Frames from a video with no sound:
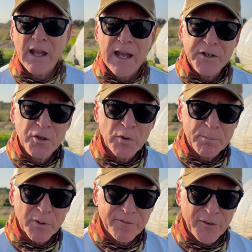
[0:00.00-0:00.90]
and you would
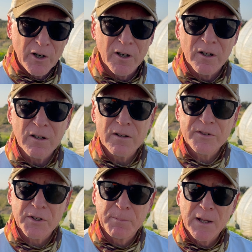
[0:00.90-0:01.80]
prefer
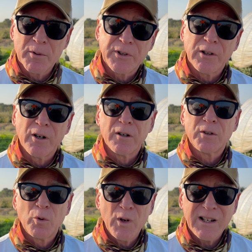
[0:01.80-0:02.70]
to be able to learn
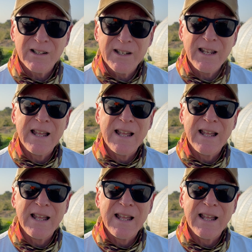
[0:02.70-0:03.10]
quickly